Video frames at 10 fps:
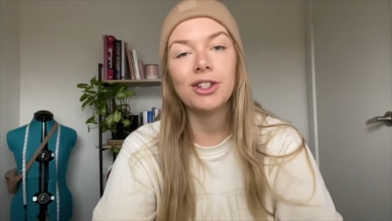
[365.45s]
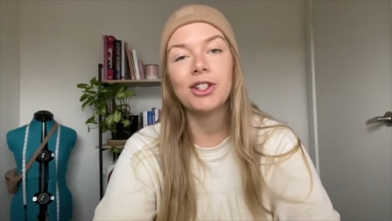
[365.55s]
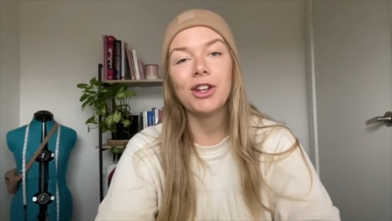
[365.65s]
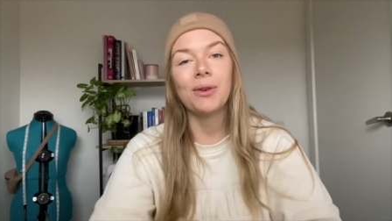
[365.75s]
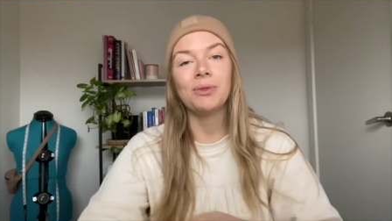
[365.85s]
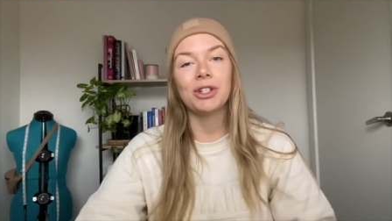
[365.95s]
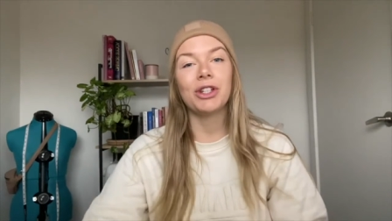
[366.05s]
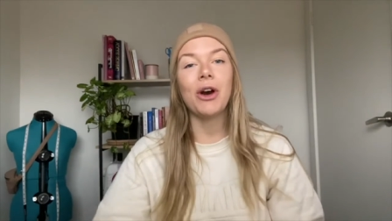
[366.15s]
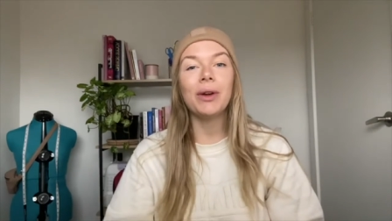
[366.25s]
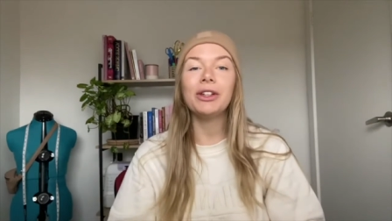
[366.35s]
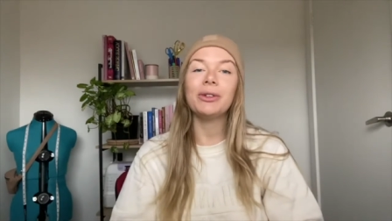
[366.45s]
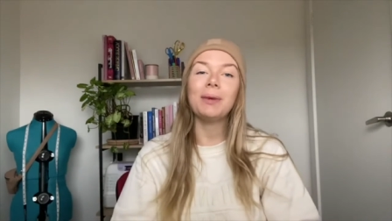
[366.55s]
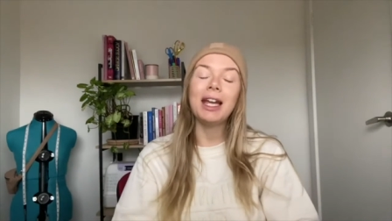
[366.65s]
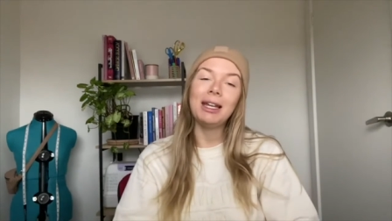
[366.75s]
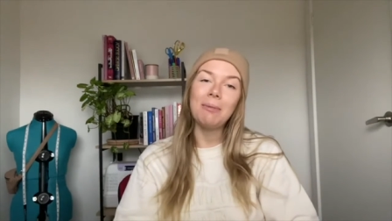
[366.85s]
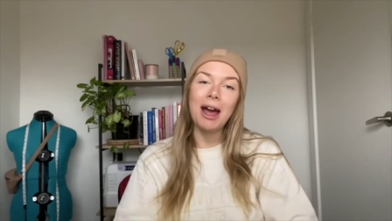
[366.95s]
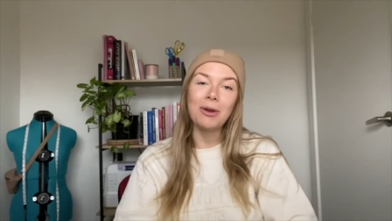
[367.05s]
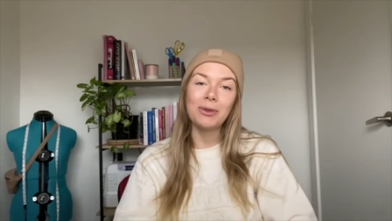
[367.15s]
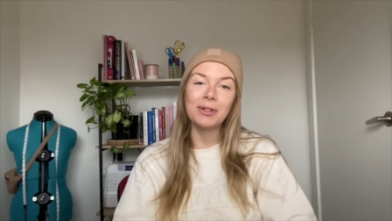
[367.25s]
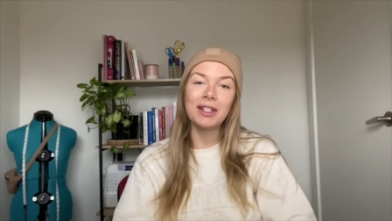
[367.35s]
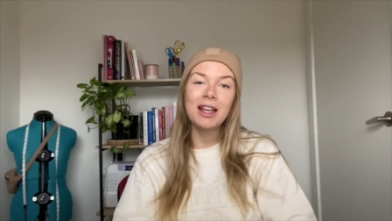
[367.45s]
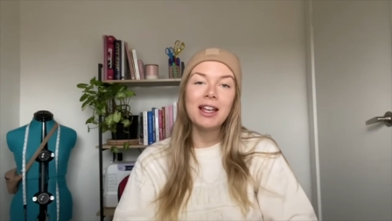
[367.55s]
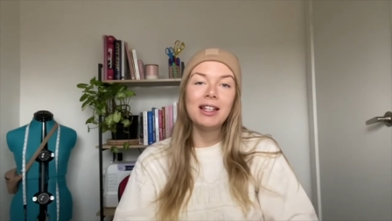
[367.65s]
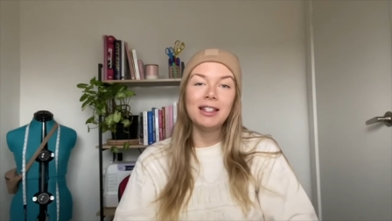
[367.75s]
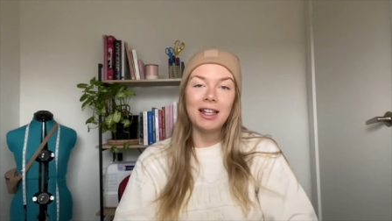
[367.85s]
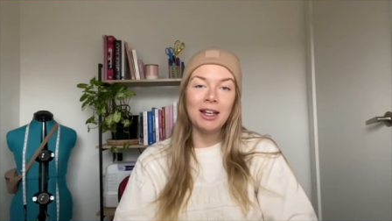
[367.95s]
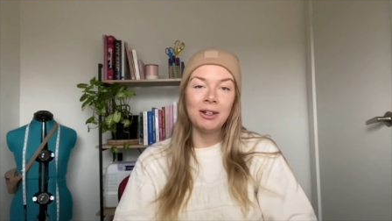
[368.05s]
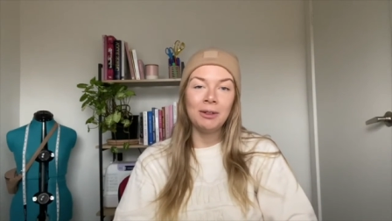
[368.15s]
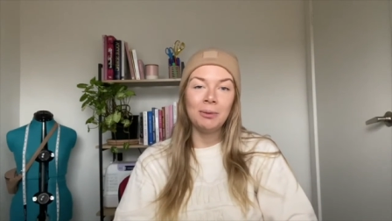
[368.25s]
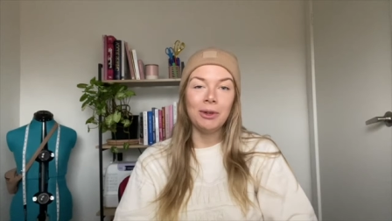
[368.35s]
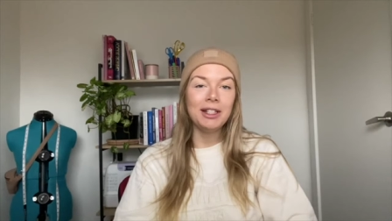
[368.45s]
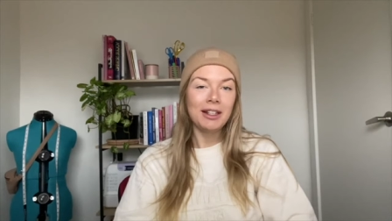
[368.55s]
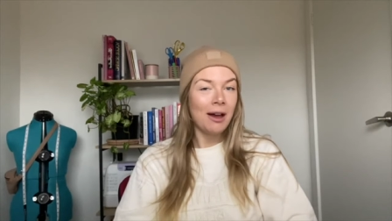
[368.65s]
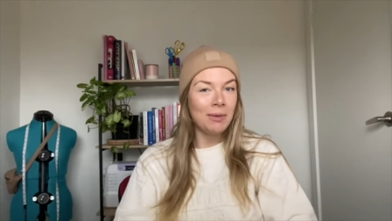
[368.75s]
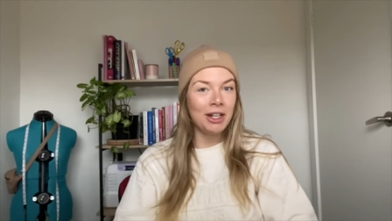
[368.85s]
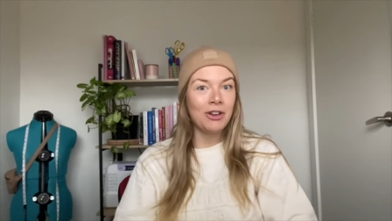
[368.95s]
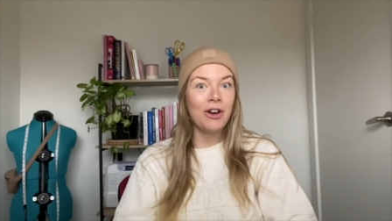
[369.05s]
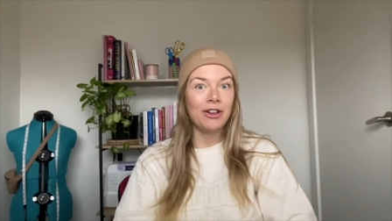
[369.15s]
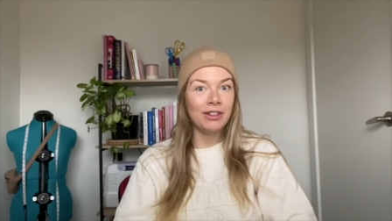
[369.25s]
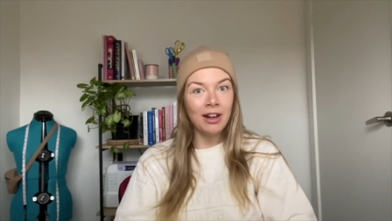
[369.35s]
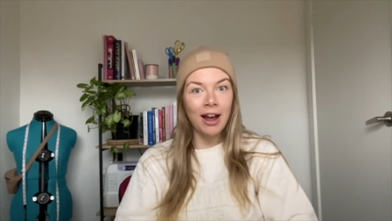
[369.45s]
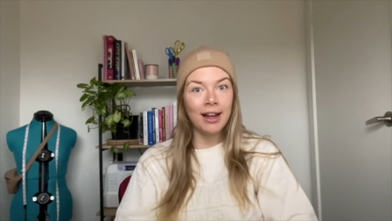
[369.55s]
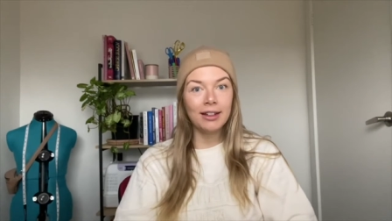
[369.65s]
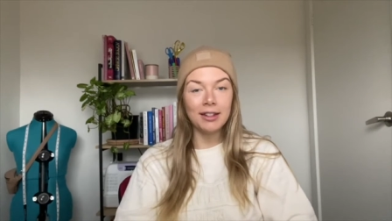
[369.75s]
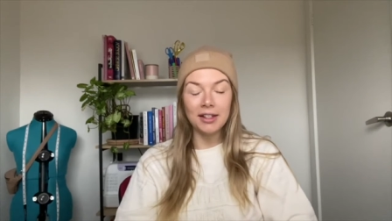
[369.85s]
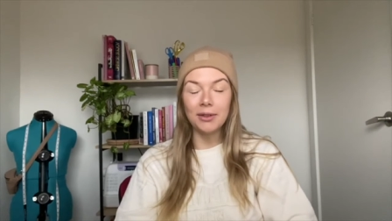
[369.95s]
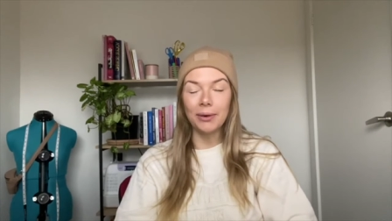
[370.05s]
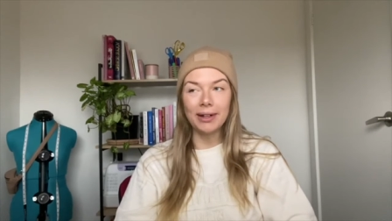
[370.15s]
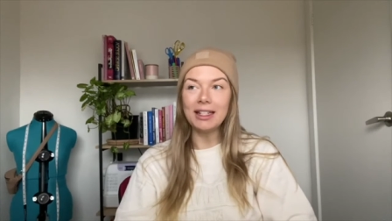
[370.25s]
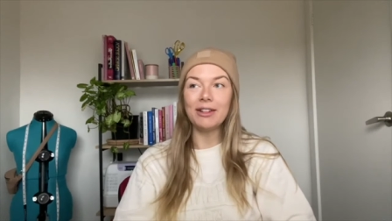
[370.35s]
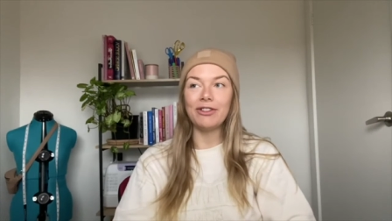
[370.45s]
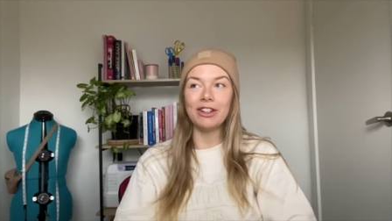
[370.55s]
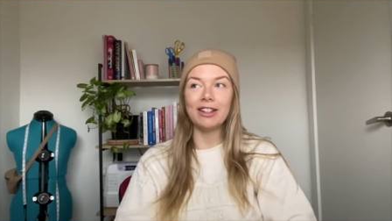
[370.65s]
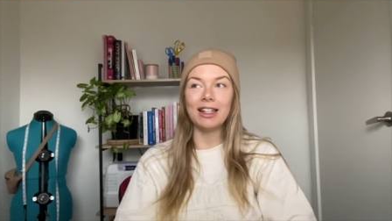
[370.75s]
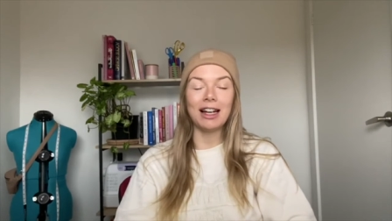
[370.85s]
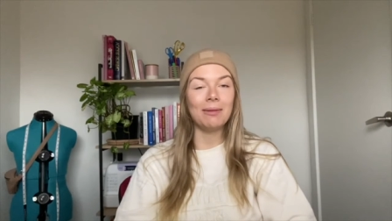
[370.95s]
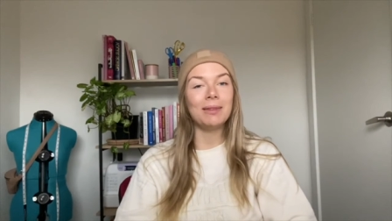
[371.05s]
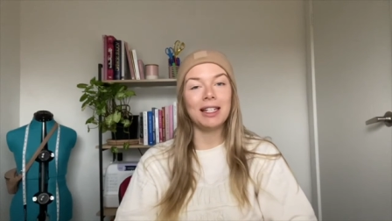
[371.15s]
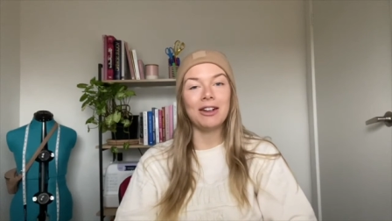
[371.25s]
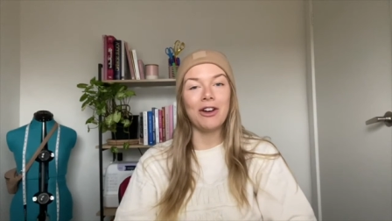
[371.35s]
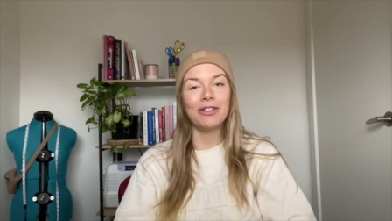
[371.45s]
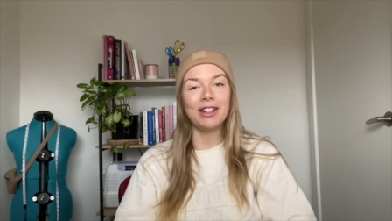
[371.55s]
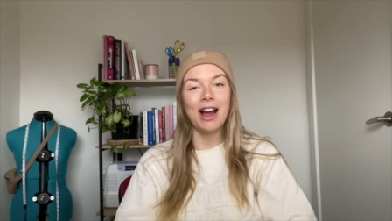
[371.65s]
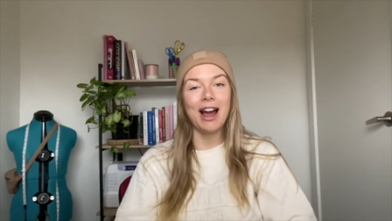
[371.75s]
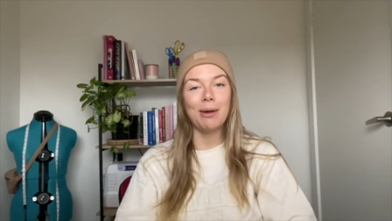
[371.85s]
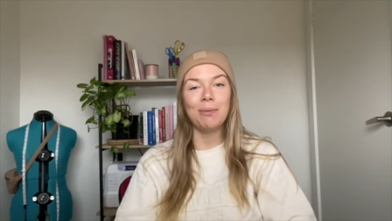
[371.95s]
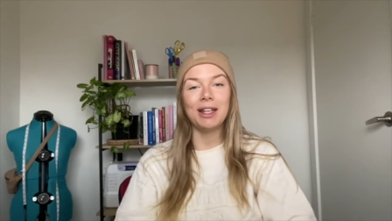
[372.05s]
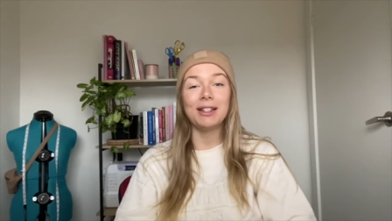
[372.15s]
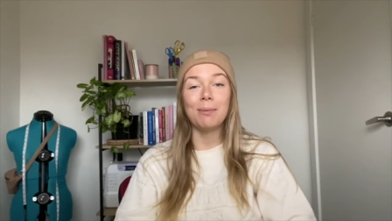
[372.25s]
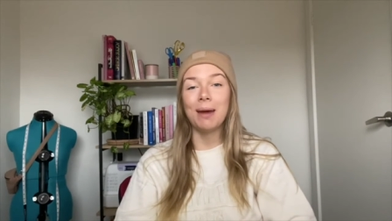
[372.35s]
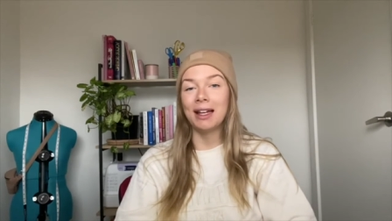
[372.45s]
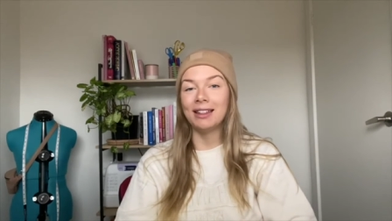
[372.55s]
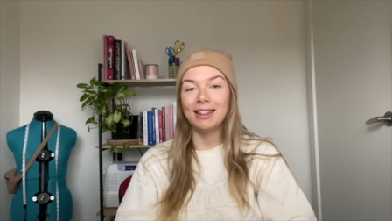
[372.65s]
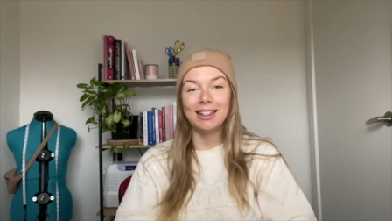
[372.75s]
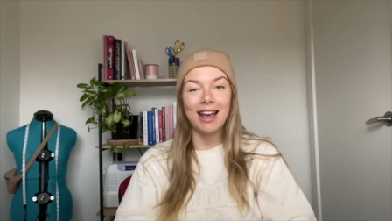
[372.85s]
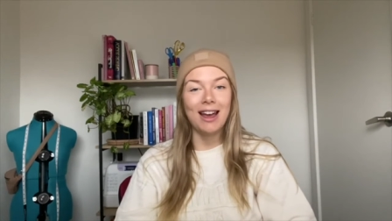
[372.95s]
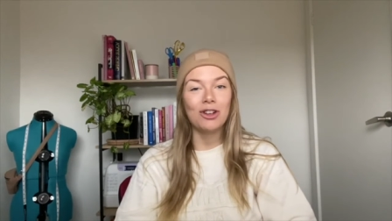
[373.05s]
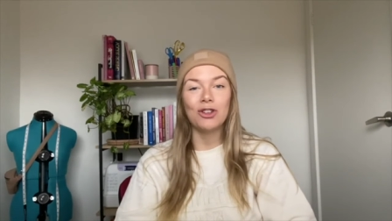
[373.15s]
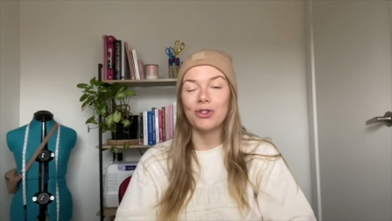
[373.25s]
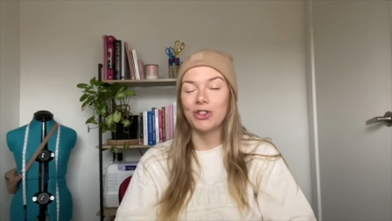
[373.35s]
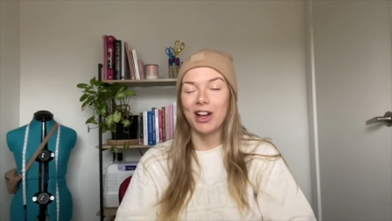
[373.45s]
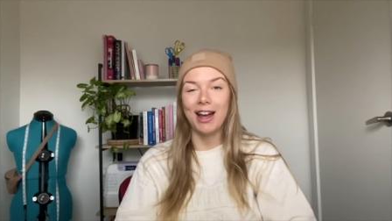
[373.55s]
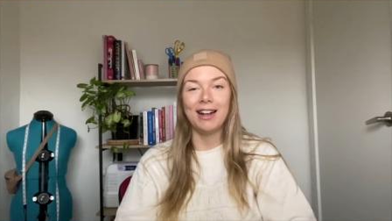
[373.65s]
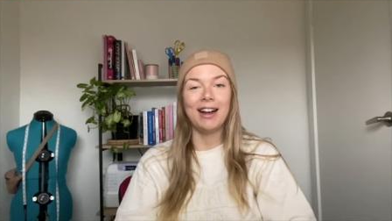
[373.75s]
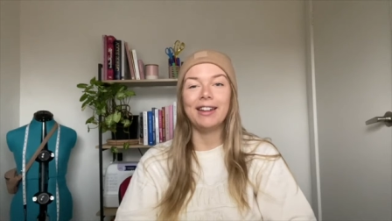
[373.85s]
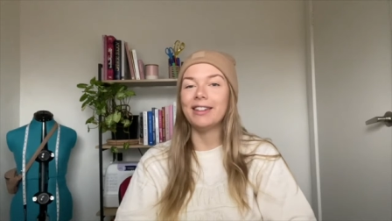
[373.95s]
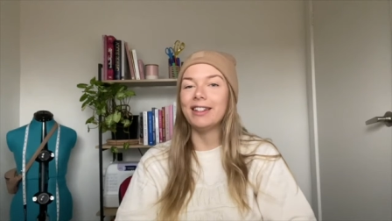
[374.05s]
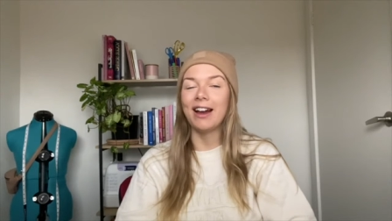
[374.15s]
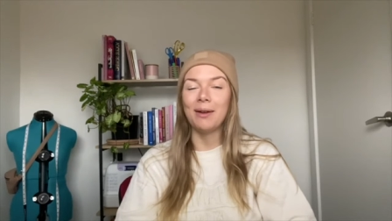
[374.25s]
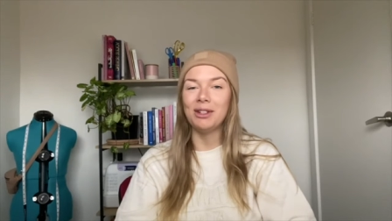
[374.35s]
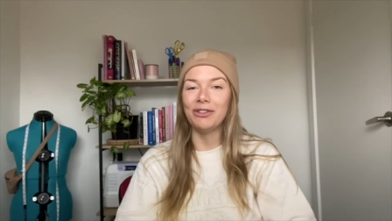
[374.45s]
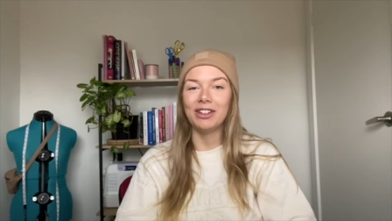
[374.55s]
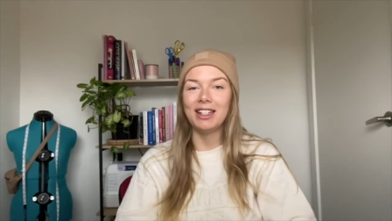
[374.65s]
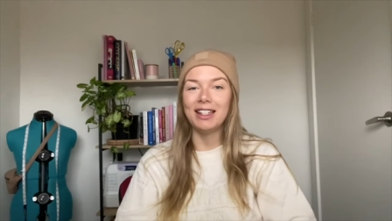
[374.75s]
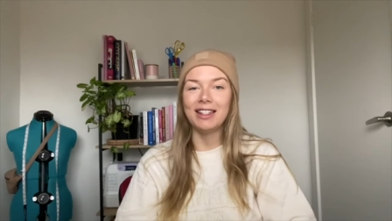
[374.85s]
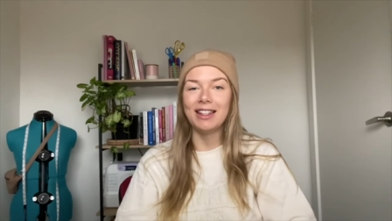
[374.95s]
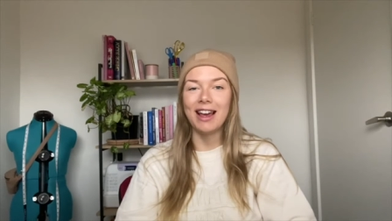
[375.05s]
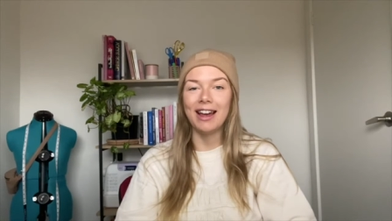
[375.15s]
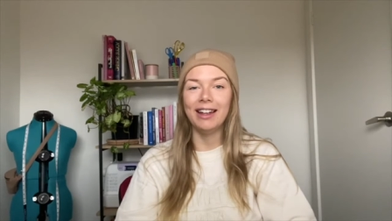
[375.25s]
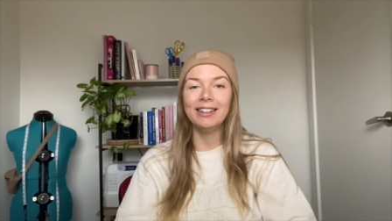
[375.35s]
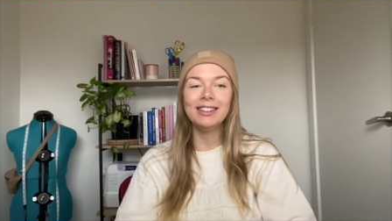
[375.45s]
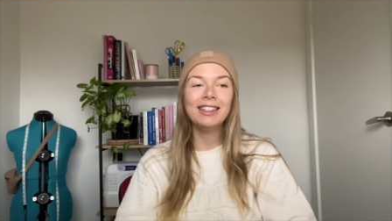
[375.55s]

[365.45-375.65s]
So I'm just going through my emails, seeing what's come in overnight, because there's always a few that comes in overnight because of Bangladesh or China, and the time difference is there.